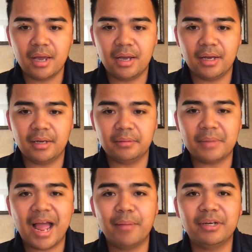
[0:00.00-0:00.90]
Um,
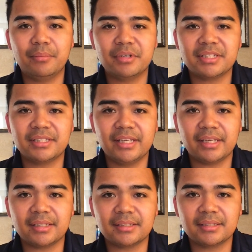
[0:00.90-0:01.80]
habit number
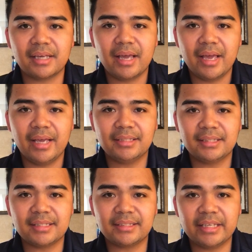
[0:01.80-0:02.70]
six is
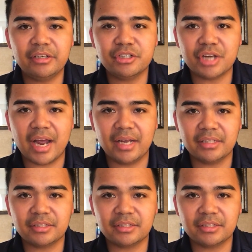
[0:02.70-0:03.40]
to synergize.